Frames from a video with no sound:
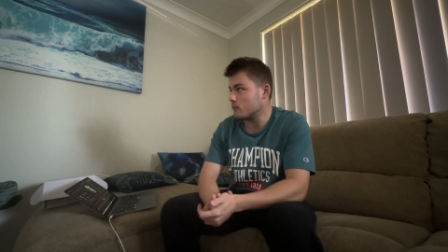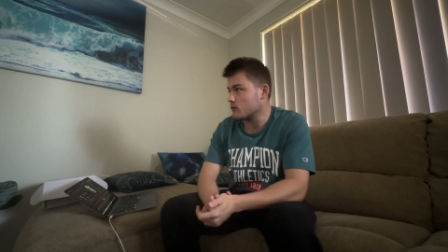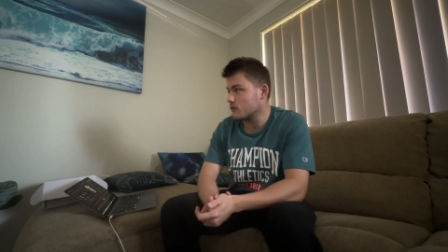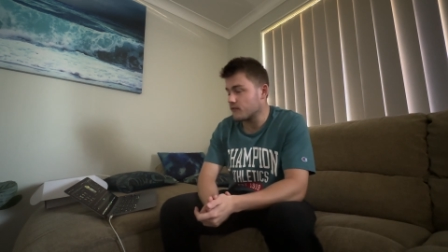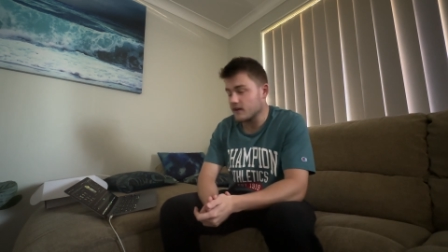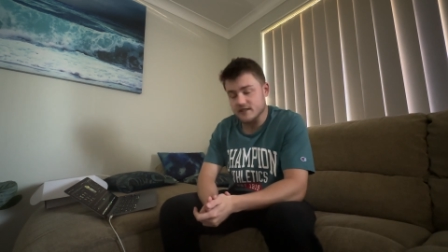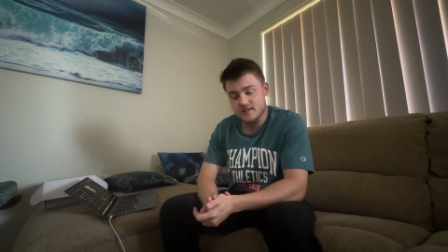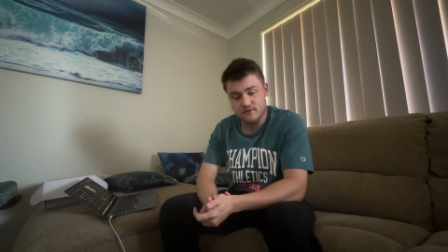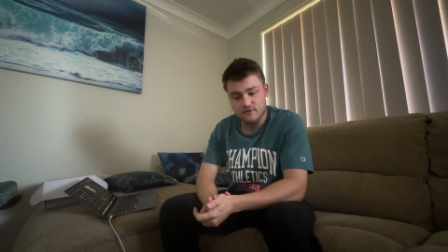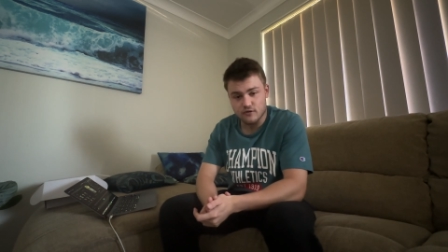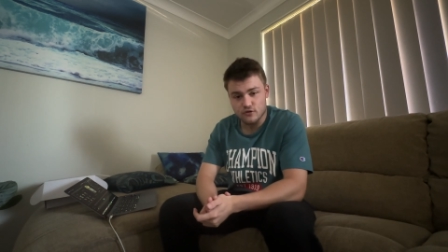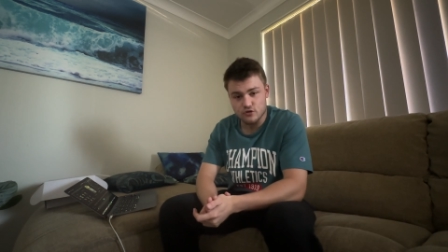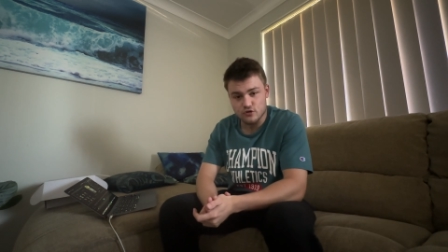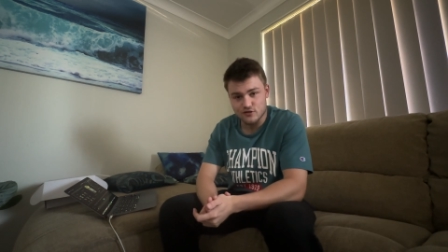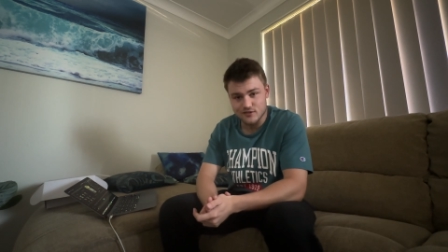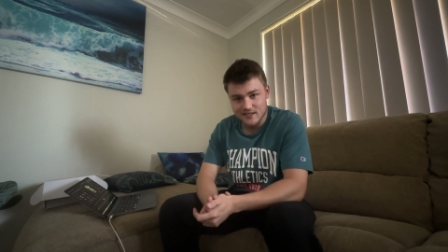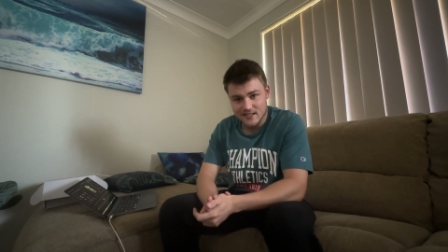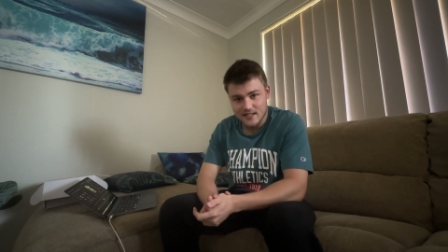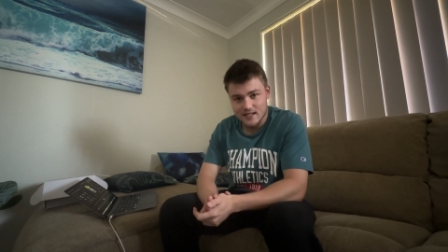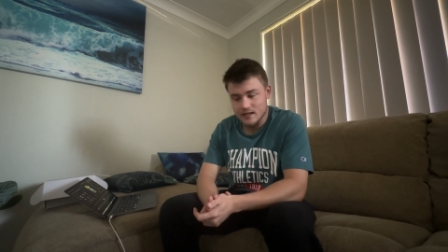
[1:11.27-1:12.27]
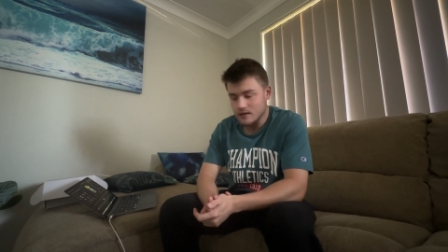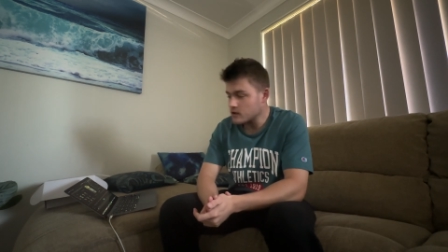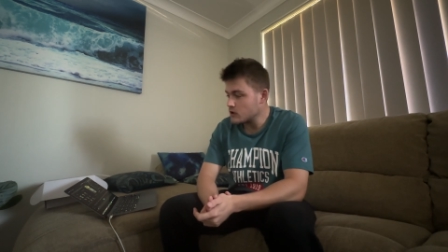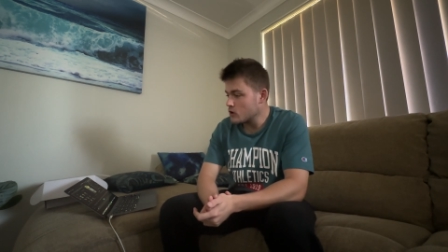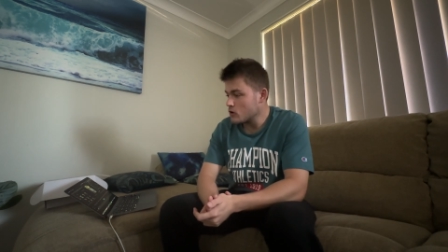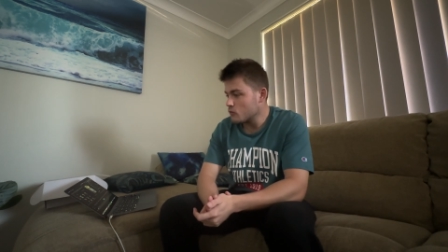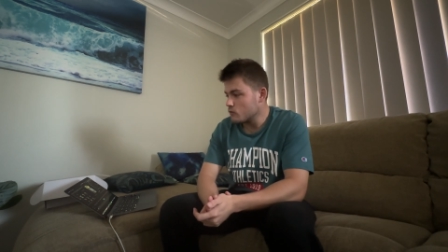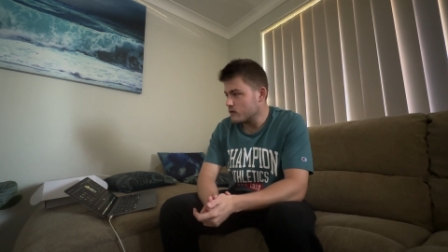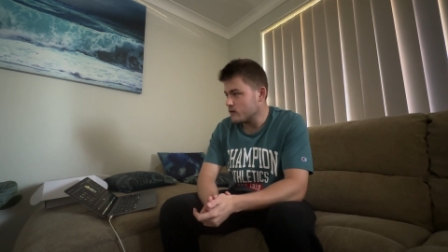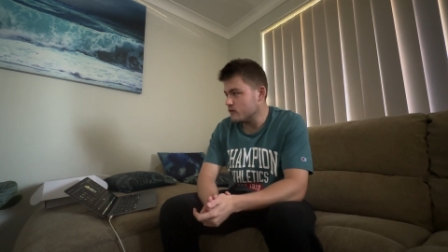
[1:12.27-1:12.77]
1000 French D
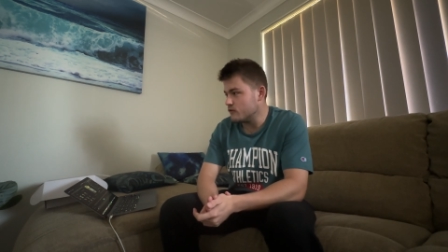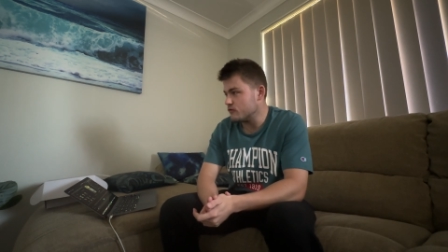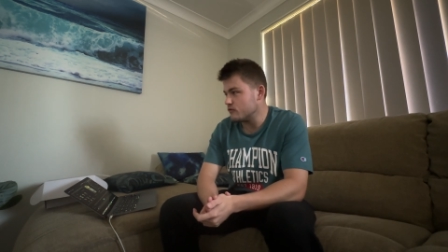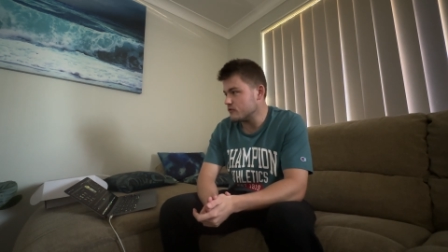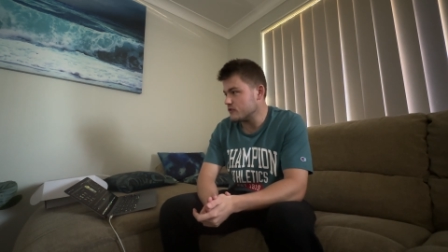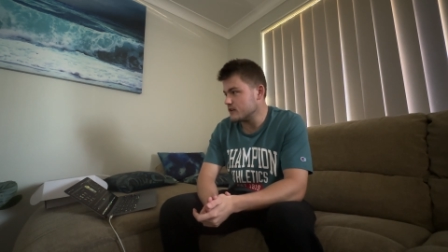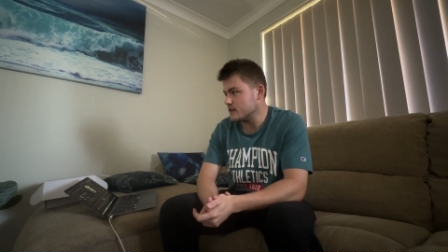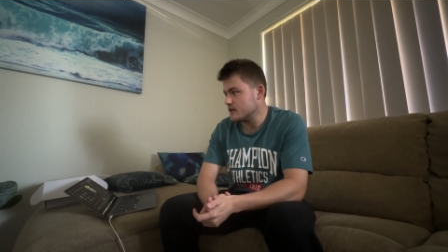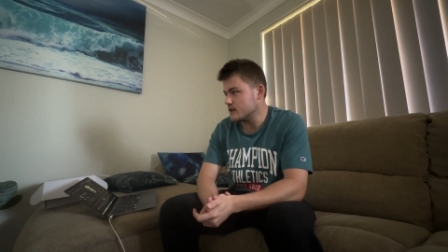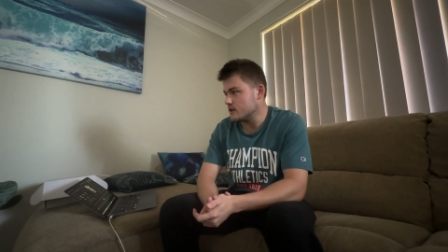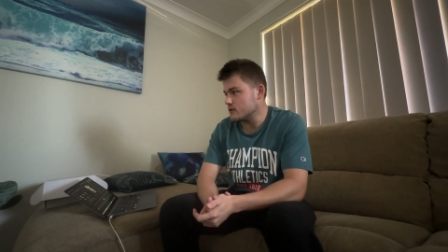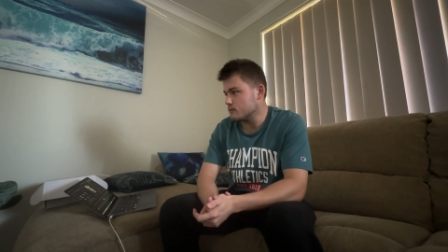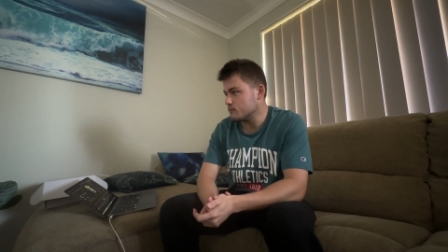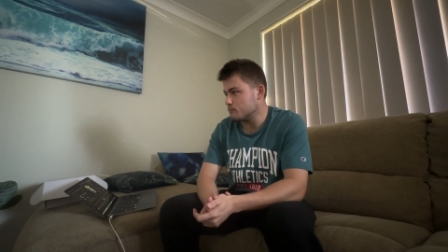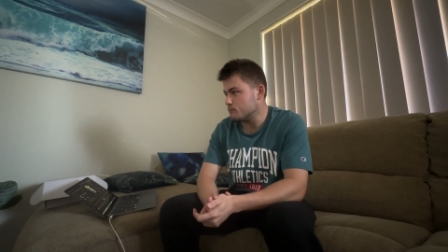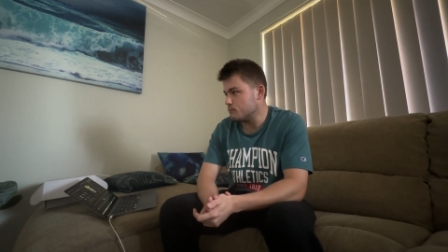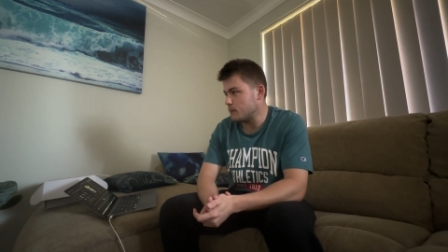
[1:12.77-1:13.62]
with the